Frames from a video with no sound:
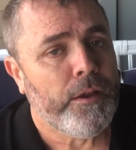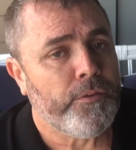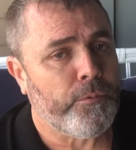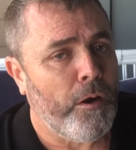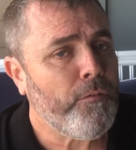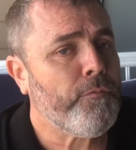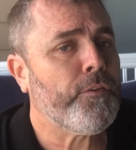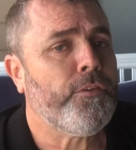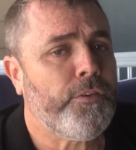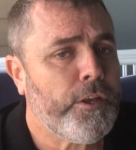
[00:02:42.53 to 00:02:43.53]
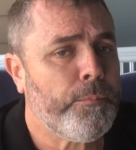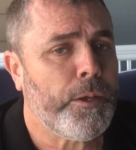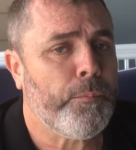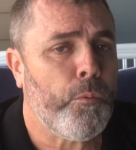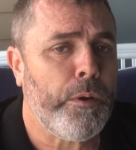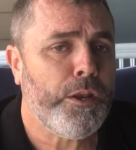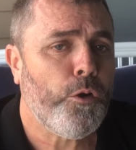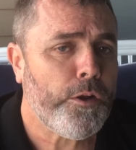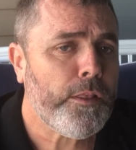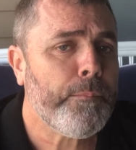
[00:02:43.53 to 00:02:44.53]
So I've often said to people, we're
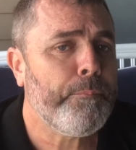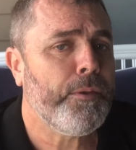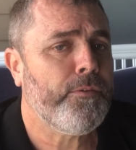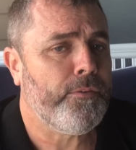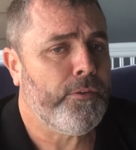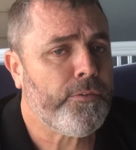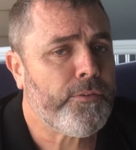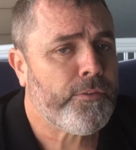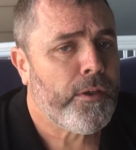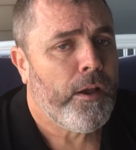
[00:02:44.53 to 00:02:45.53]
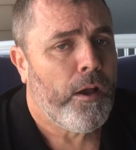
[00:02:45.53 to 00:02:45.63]
not in the business